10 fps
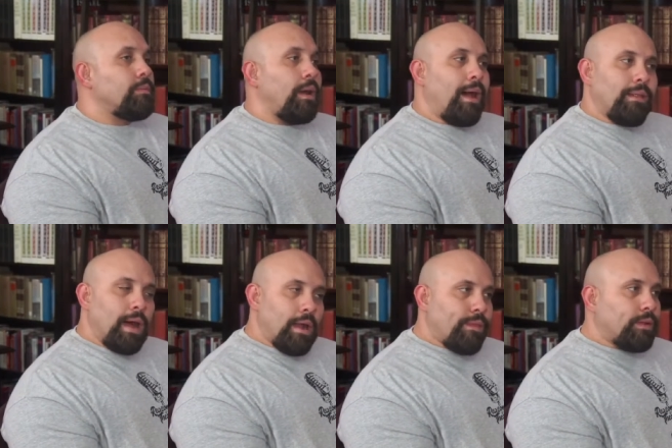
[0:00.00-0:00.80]
a
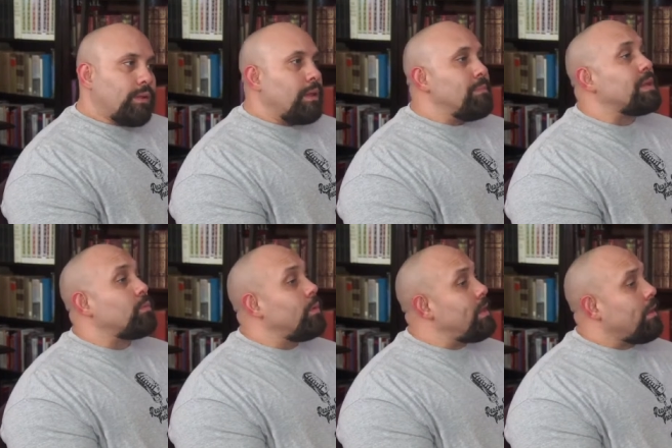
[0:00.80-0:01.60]
lot of the claims that
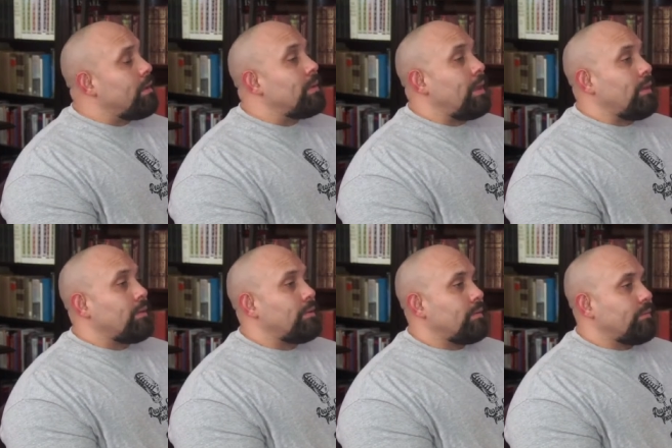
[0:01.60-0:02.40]
we can make
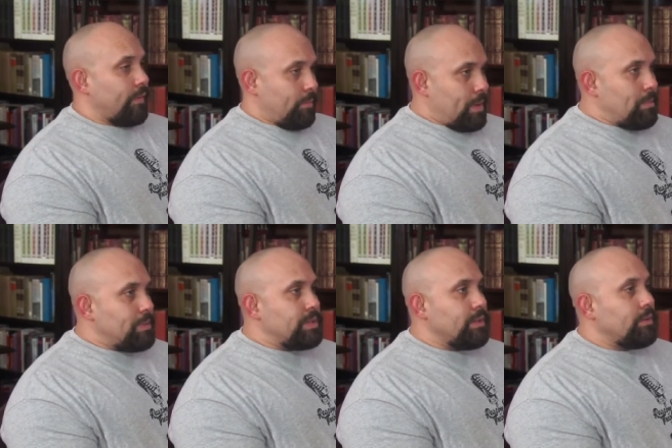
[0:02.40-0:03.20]
for the yeah.
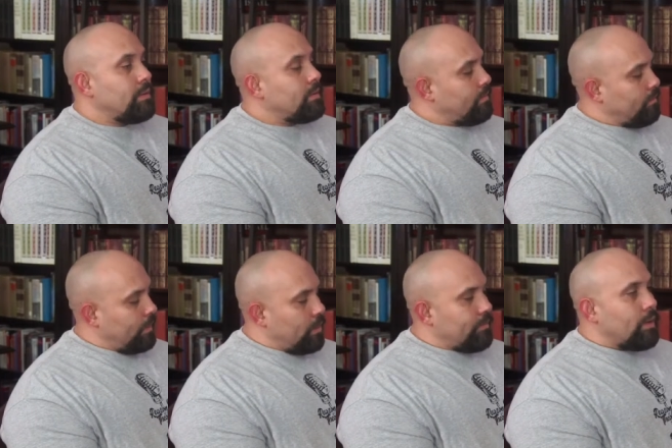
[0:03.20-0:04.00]
papacy. We
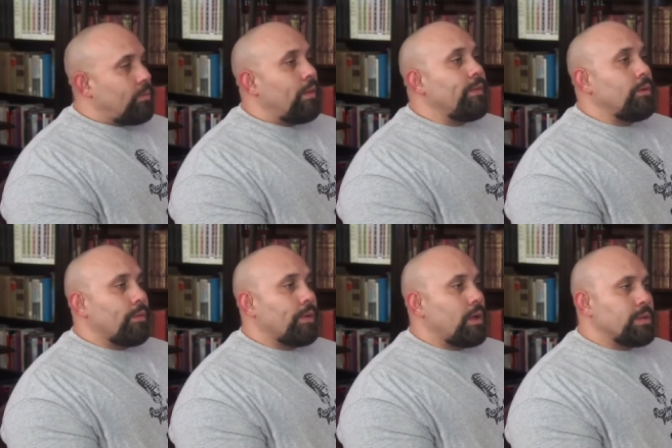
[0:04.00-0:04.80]
know very well the
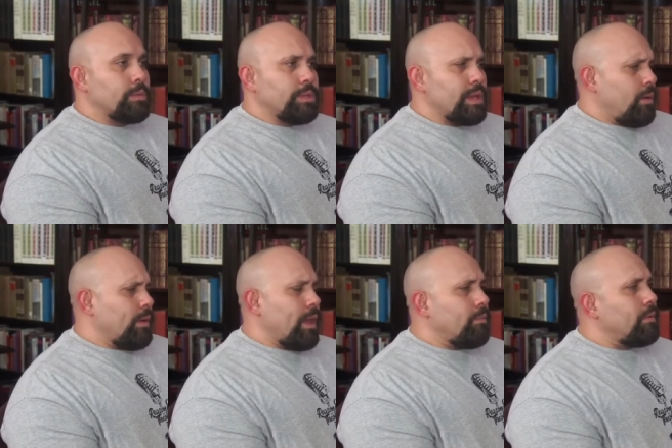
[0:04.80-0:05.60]
Orthodox will say,
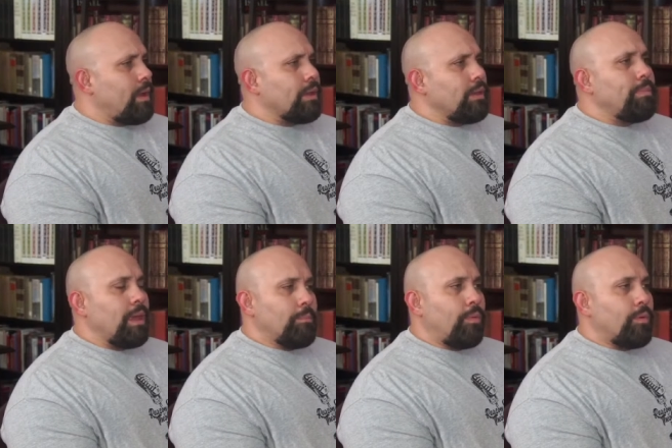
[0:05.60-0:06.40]
okay, I can be
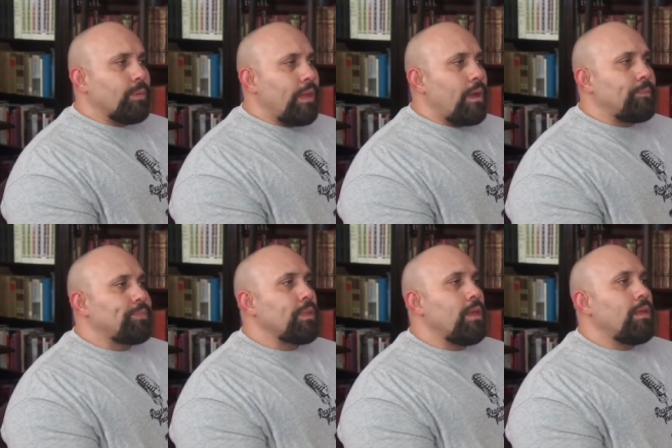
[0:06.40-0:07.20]
on board with that.
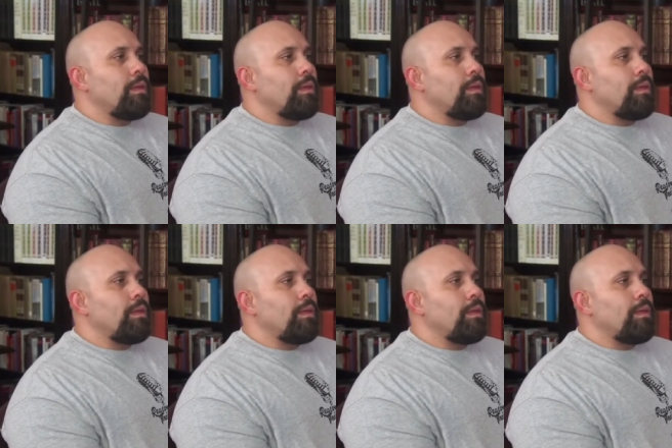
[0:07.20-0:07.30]
Yeah.